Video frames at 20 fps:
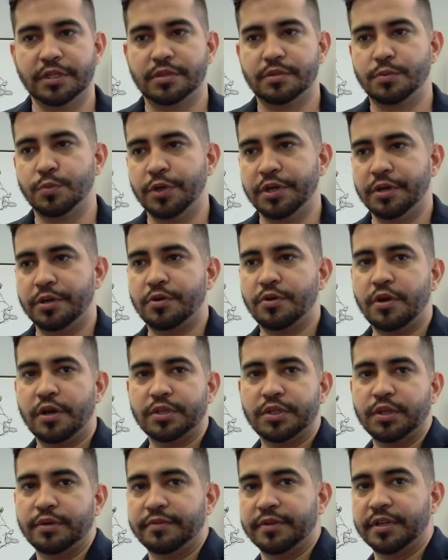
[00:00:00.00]
when you
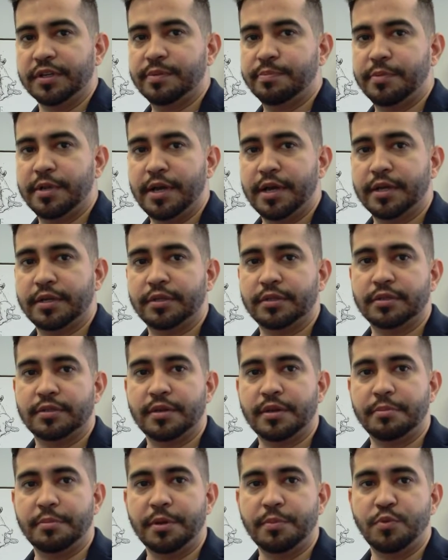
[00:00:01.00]
cross over this block, there's
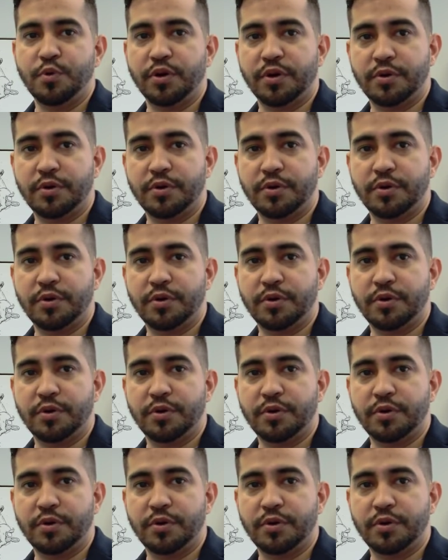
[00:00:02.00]
going to be more